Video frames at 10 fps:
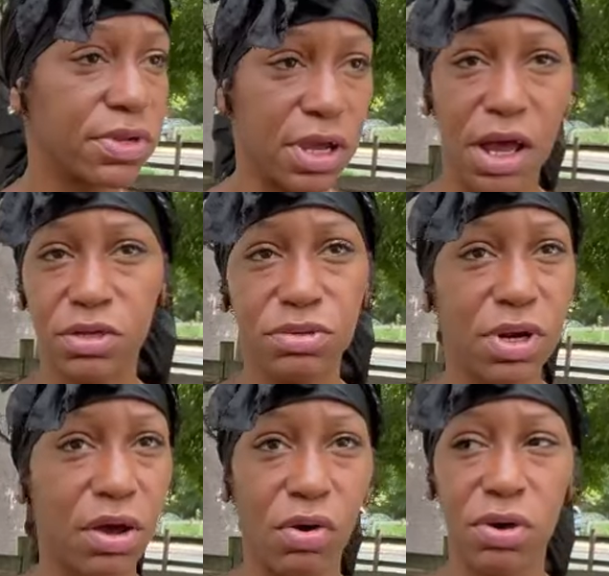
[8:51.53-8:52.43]
Yeah, I do
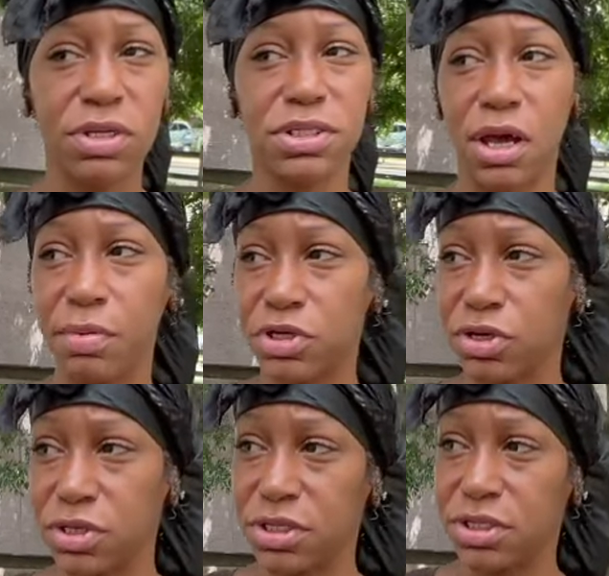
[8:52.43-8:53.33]
that all the time. The
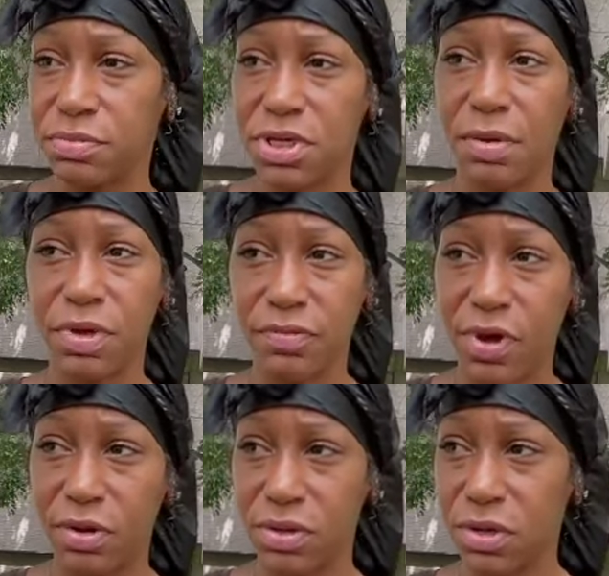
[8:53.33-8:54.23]
churches sometimes give
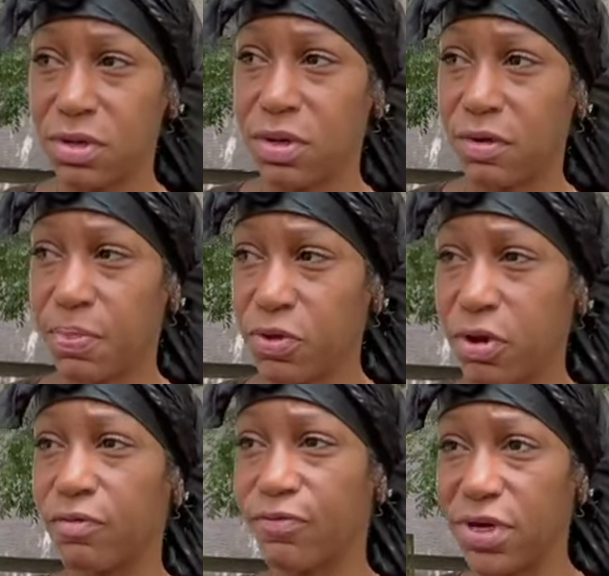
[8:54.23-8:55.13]
out,
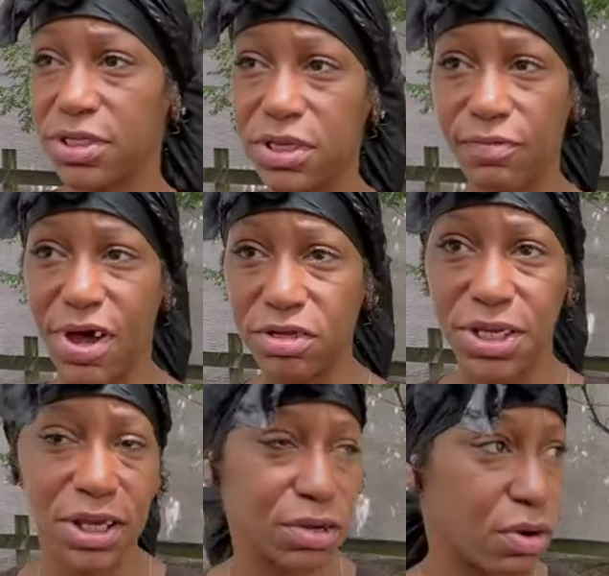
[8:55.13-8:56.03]
free stuff. I'll
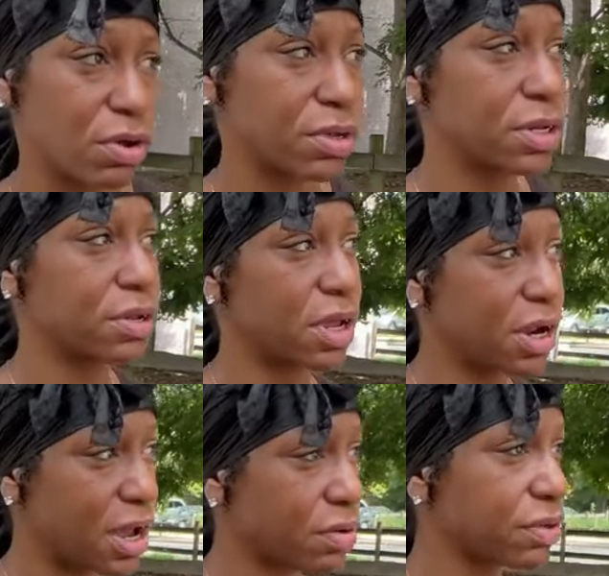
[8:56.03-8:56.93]
take it all and
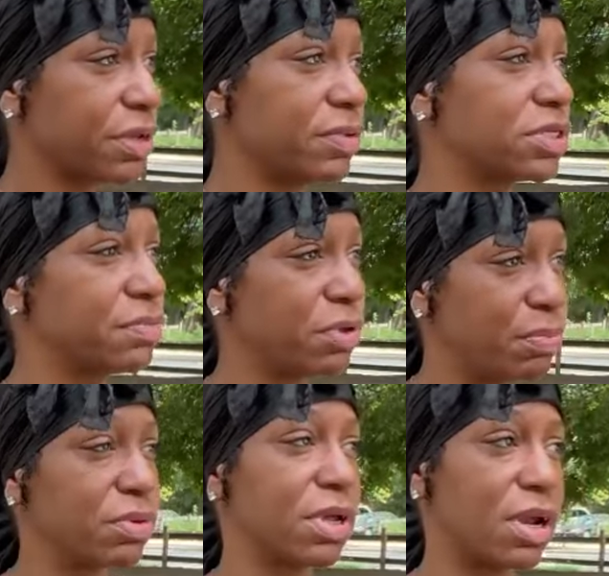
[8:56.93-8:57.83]
I'll give it to
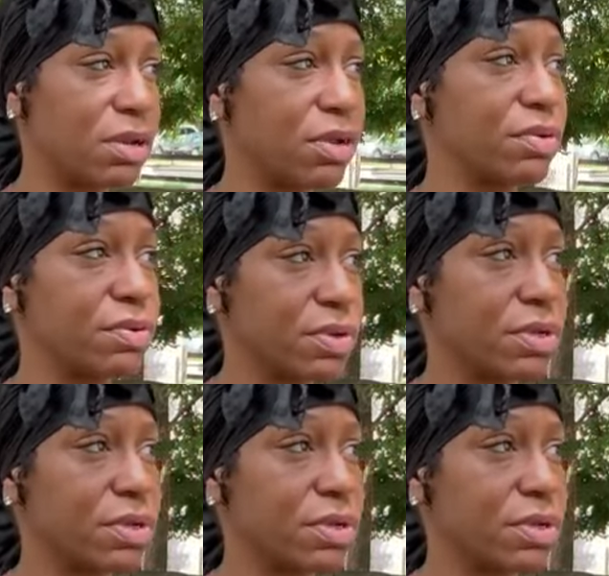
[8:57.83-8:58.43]
people that I know.